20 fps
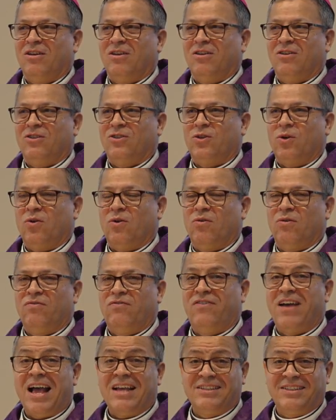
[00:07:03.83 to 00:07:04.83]
So
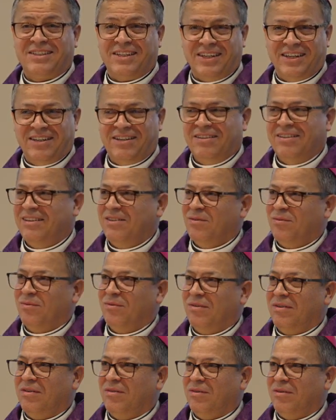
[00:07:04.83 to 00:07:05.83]
fasting
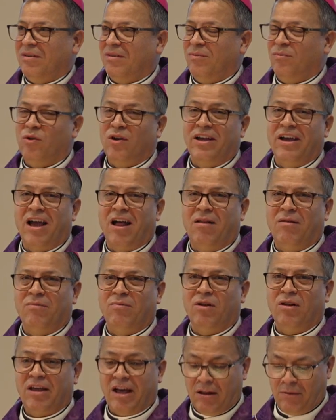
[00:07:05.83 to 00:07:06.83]
will
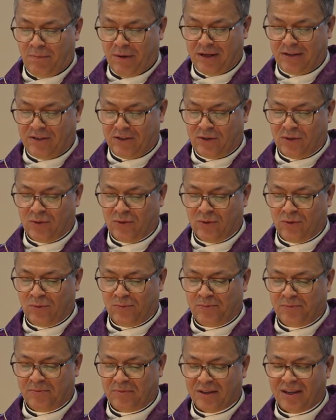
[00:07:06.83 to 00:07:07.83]
help us
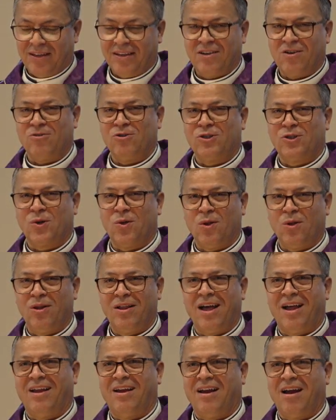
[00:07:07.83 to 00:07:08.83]
to control
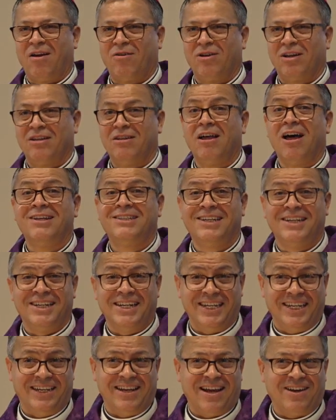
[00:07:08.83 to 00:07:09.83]
our
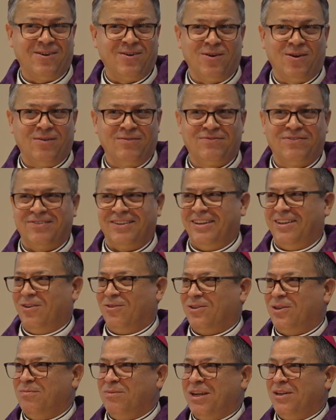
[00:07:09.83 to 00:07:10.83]
gluttony. I don't know
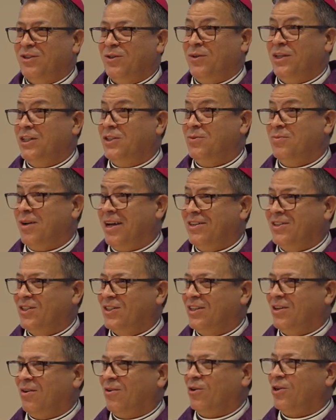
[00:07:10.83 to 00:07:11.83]
if, sometimes you eat too
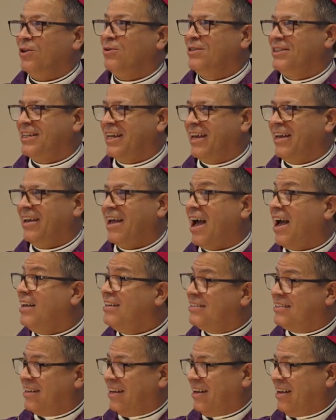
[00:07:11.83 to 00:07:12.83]
much, or I
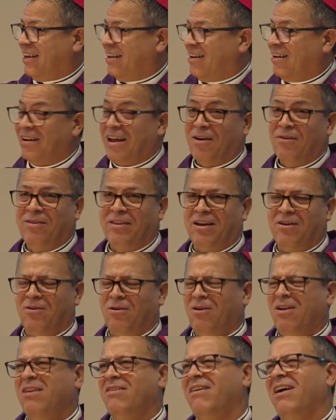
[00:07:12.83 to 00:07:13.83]
say it now and then,
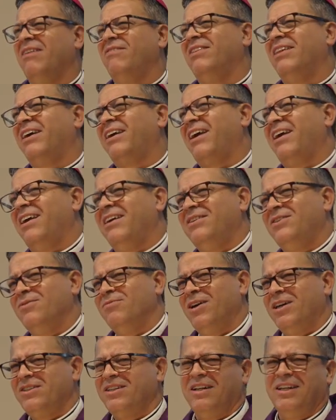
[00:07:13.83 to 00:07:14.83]
I feel like I ate too
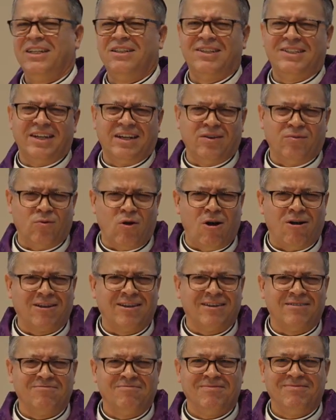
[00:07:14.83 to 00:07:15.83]
much, I need to take a
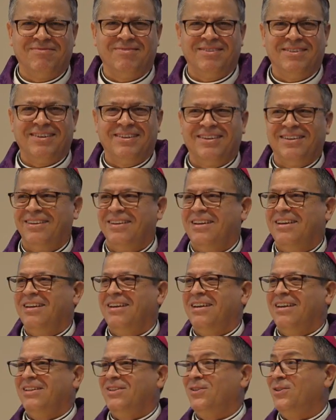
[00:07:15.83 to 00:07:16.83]
walk.
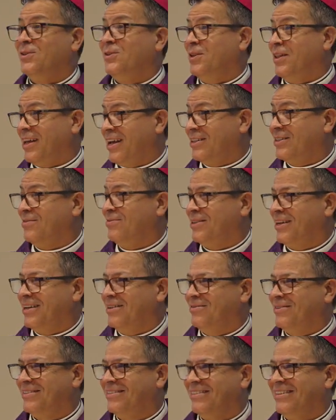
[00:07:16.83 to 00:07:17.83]
Do you do that
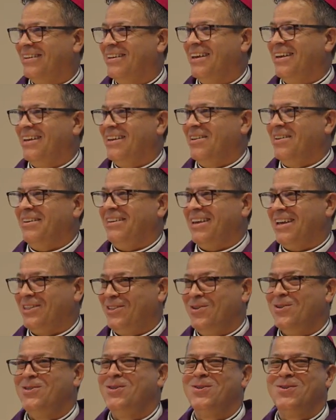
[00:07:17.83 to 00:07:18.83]
sometimes? Yes,
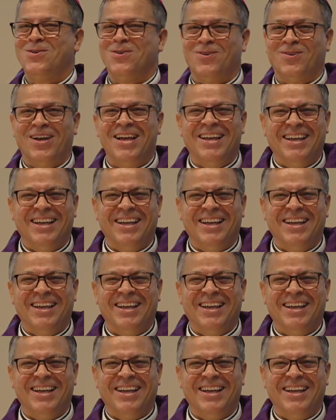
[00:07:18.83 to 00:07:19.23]
you do.